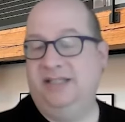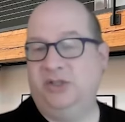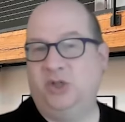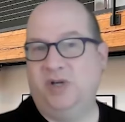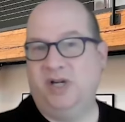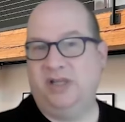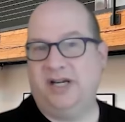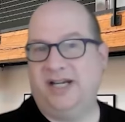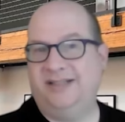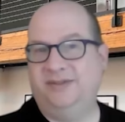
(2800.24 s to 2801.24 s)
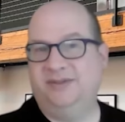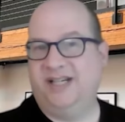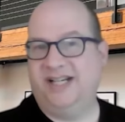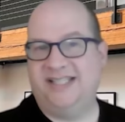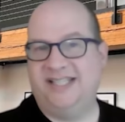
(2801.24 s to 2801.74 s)
is a career that I,
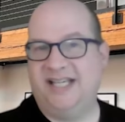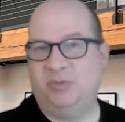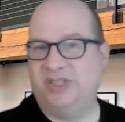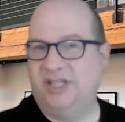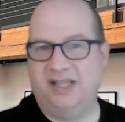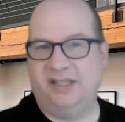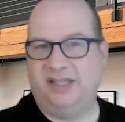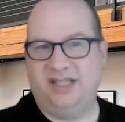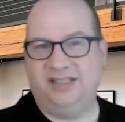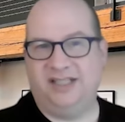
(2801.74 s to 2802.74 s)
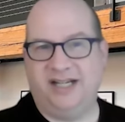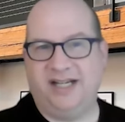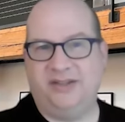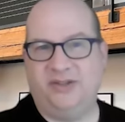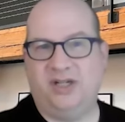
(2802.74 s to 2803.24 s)
like I said, was not the thing that
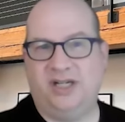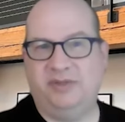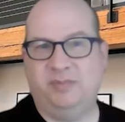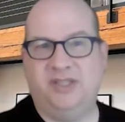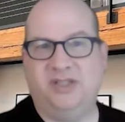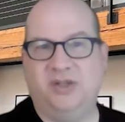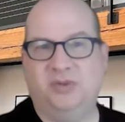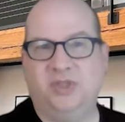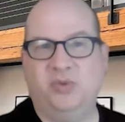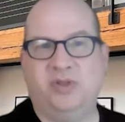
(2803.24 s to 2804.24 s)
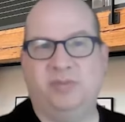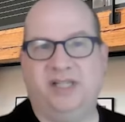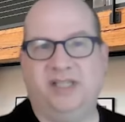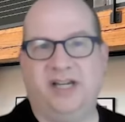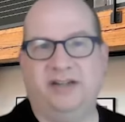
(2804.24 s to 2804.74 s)
I thought I was meant to go do with
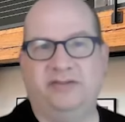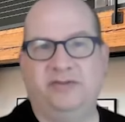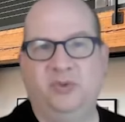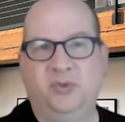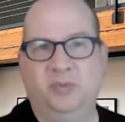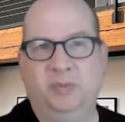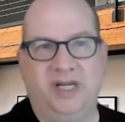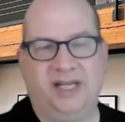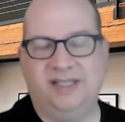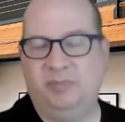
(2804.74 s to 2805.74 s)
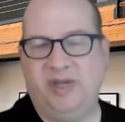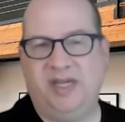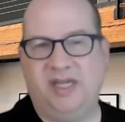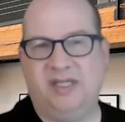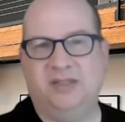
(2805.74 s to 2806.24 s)
my life, but has
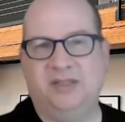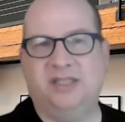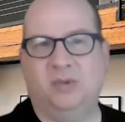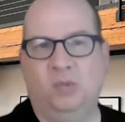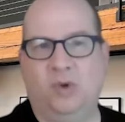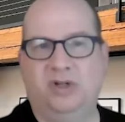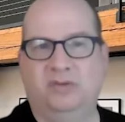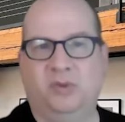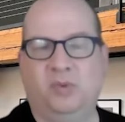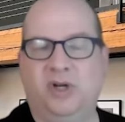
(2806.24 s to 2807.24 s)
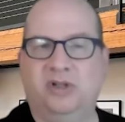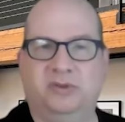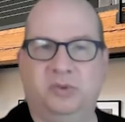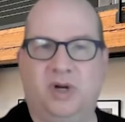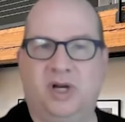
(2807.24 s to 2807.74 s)
been just a wonderful,
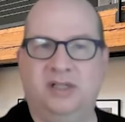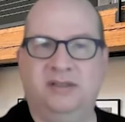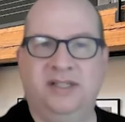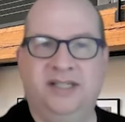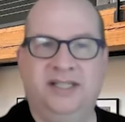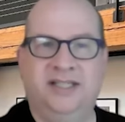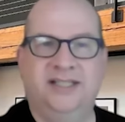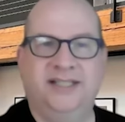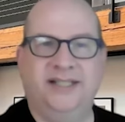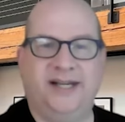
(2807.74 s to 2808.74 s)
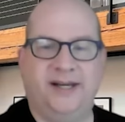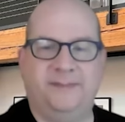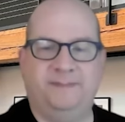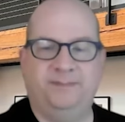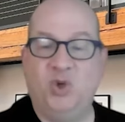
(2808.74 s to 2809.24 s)
wonderful
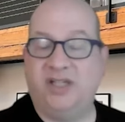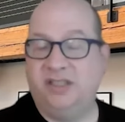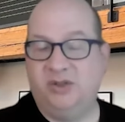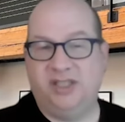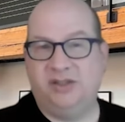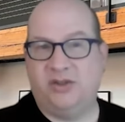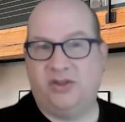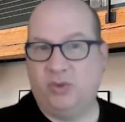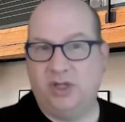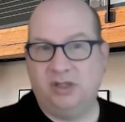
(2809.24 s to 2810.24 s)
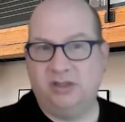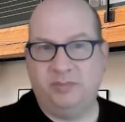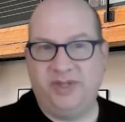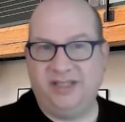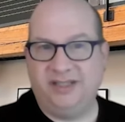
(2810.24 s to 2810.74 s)
one. Do I still get the thrill
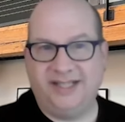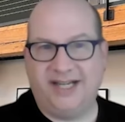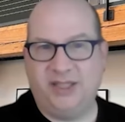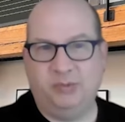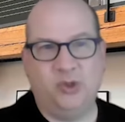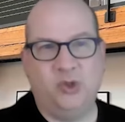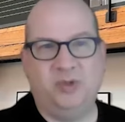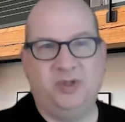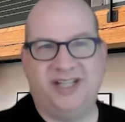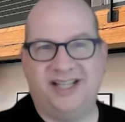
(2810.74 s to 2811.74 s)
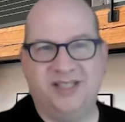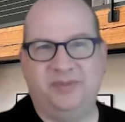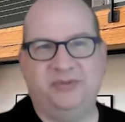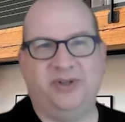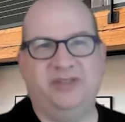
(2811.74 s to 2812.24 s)
of being the guy in the room who stands
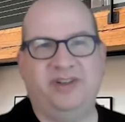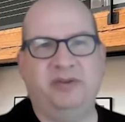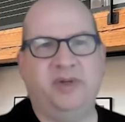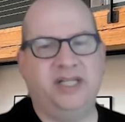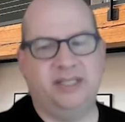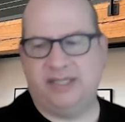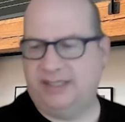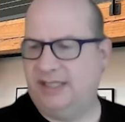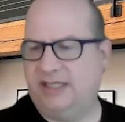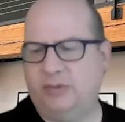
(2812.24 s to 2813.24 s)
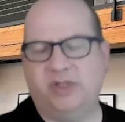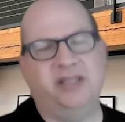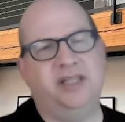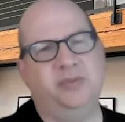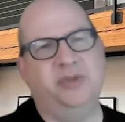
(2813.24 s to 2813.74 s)
up in front of everybody and says, this is what
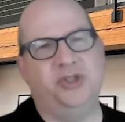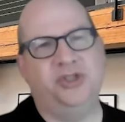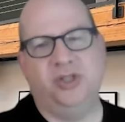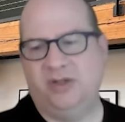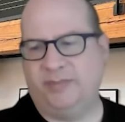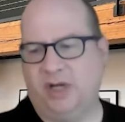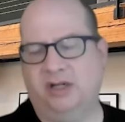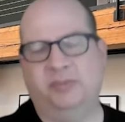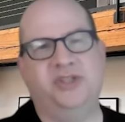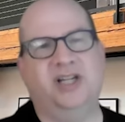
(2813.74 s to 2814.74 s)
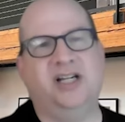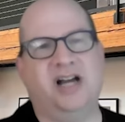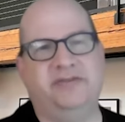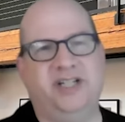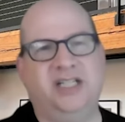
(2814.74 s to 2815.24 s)
I think we should do, and I'm 100%
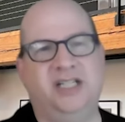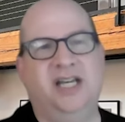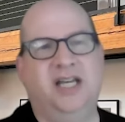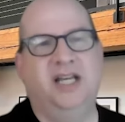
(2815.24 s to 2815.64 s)
confident?